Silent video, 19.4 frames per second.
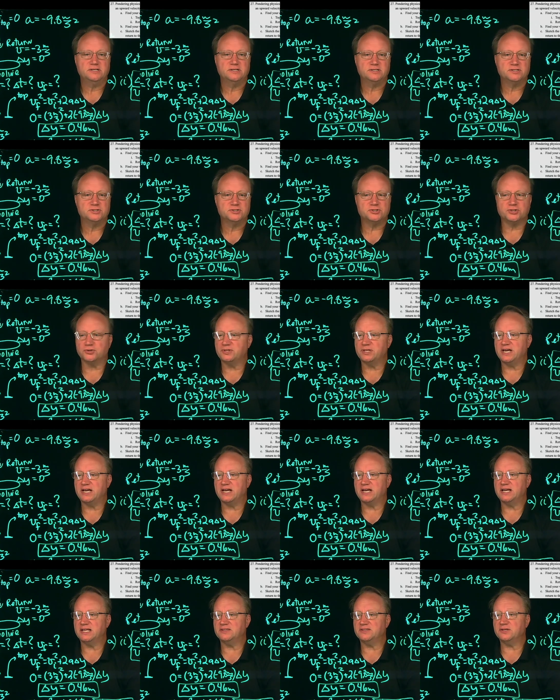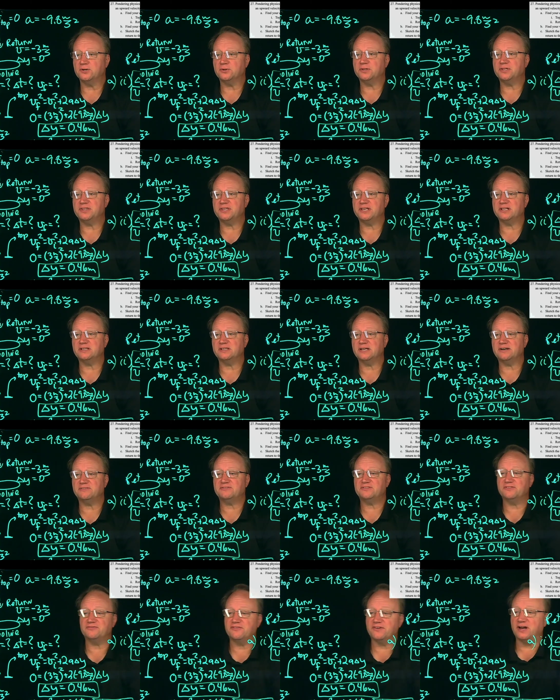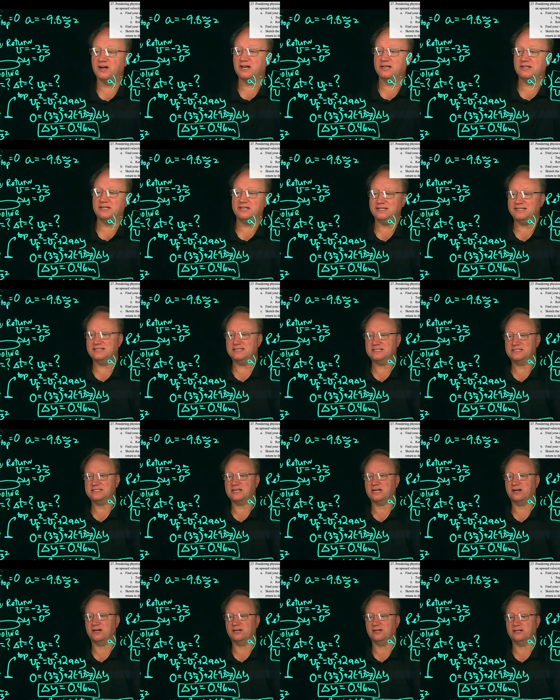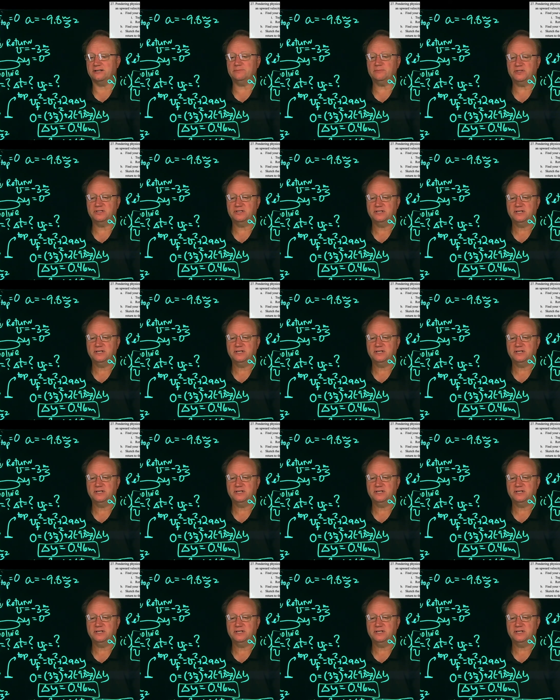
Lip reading: So then the only thing left to find is time.